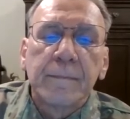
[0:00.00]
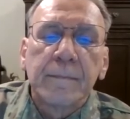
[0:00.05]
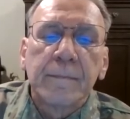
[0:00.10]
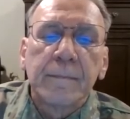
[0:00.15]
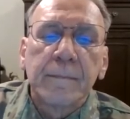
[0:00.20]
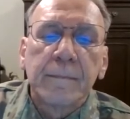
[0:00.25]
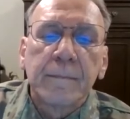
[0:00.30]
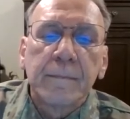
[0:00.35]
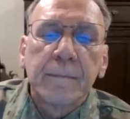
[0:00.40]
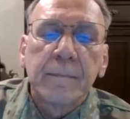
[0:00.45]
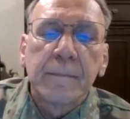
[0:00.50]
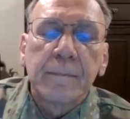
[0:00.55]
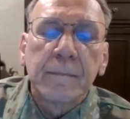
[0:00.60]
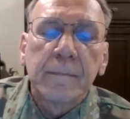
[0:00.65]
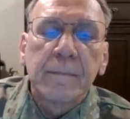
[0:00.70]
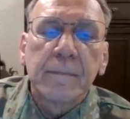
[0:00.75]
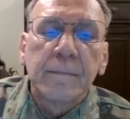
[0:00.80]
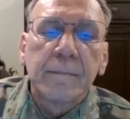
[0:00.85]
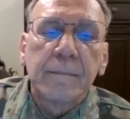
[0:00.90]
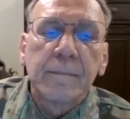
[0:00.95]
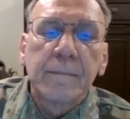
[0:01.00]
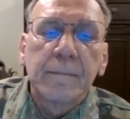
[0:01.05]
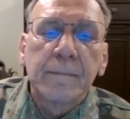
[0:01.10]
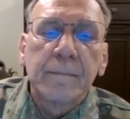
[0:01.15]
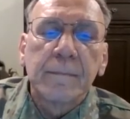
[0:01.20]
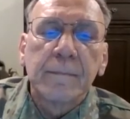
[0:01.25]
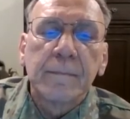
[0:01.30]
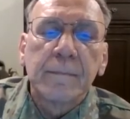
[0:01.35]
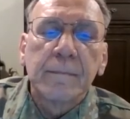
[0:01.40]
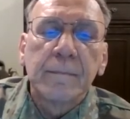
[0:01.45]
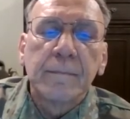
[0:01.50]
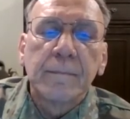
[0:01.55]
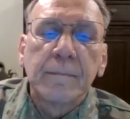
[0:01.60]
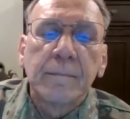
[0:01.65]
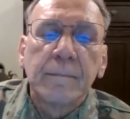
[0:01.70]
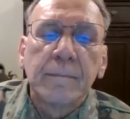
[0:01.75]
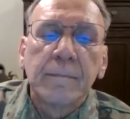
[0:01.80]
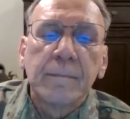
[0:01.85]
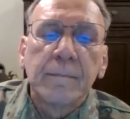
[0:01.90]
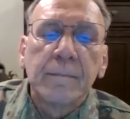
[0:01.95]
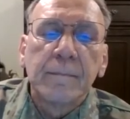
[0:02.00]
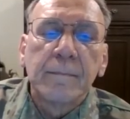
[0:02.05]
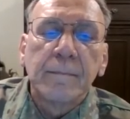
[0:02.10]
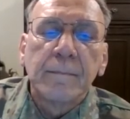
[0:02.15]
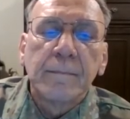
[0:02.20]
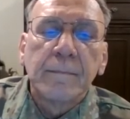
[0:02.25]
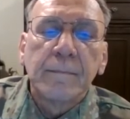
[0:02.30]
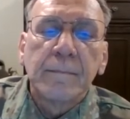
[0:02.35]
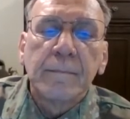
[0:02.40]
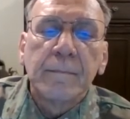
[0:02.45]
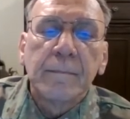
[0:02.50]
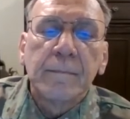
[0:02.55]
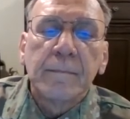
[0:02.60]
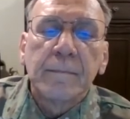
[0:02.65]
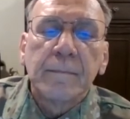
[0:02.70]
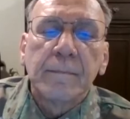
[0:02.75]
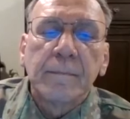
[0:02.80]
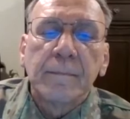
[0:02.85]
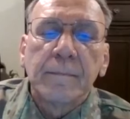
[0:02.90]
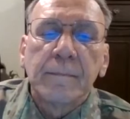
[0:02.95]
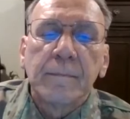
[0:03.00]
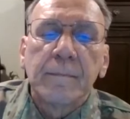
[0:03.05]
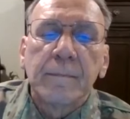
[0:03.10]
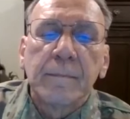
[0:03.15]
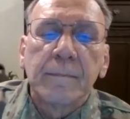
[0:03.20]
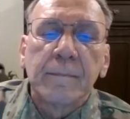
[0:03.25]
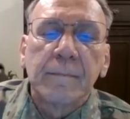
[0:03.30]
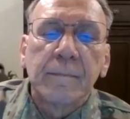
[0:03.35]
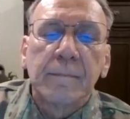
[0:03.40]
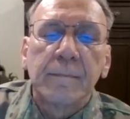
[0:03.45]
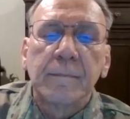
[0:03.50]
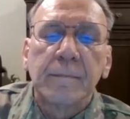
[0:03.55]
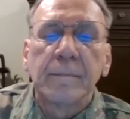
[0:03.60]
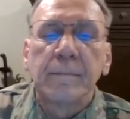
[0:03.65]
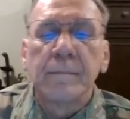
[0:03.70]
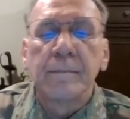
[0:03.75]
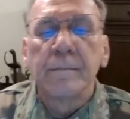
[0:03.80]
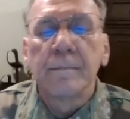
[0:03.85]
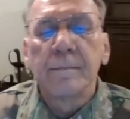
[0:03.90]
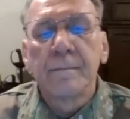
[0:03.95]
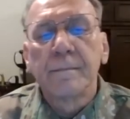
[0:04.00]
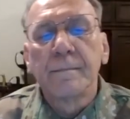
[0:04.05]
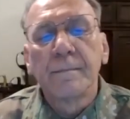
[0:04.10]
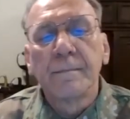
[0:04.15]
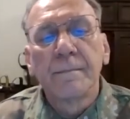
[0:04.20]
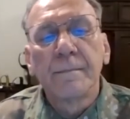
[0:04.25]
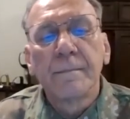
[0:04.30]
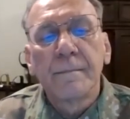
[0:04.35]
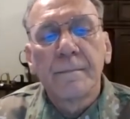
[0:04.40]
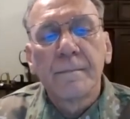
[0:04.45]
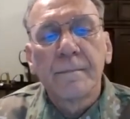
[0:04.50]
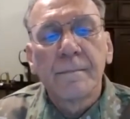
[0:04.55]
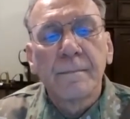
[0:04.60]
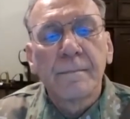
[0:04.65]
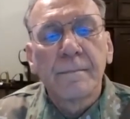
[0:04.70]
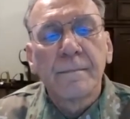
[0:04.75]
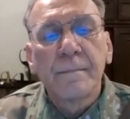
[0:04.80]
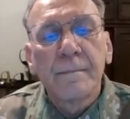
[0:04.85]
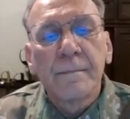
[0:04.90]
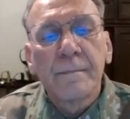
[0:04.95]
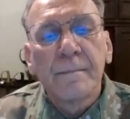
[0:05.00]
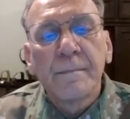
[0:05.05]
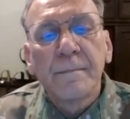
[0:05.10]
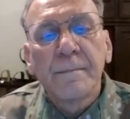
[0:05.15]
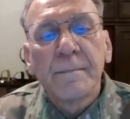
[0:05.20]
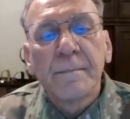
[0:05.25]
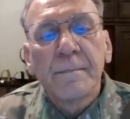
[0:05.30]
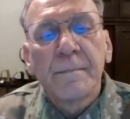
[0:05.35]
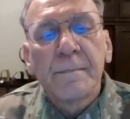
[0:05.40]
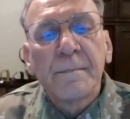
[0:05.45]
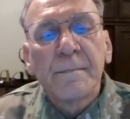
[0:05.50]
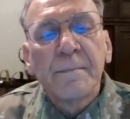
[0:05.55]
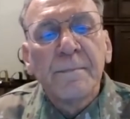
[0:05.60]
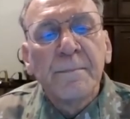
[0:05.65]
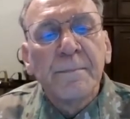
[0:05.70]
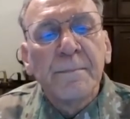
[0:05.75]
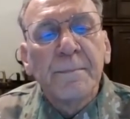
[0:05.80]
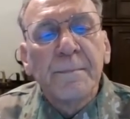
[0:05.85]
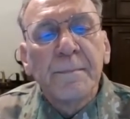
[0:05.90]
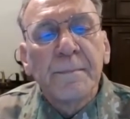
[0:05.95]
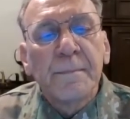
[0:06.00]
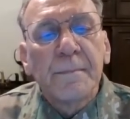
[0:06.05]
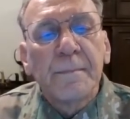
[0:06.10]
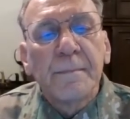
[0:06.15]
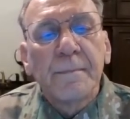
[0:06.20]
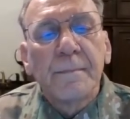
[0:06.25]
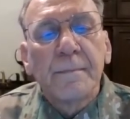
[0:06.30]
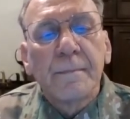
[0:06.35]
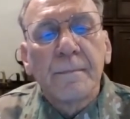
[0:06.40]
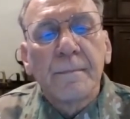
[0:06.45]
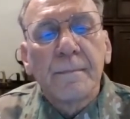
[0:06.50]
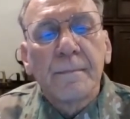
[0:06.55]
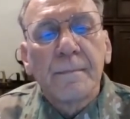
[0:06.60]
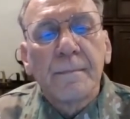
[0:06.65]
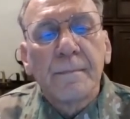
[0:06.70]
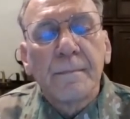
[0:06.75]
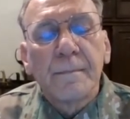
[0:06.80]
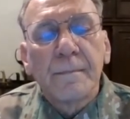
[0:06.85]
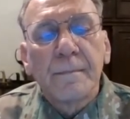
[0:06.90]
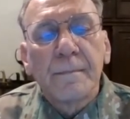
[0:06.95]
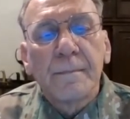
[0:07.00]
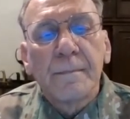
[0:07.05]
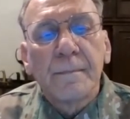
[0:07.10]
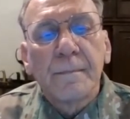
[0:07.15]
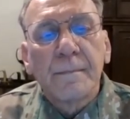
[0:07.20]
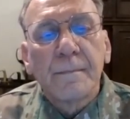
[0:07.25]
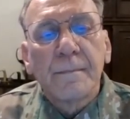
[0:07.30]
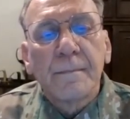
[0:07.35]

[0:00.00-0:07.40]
(not speaking)